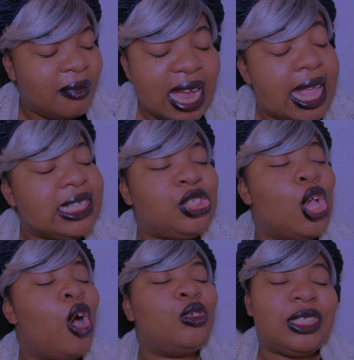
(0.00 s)
My next
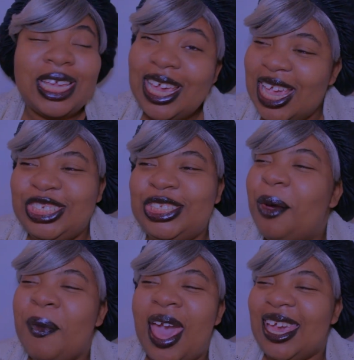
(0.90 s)
toast is
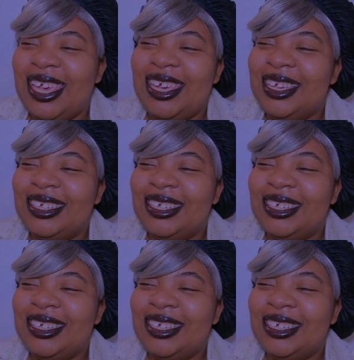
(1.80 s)
to Maggie.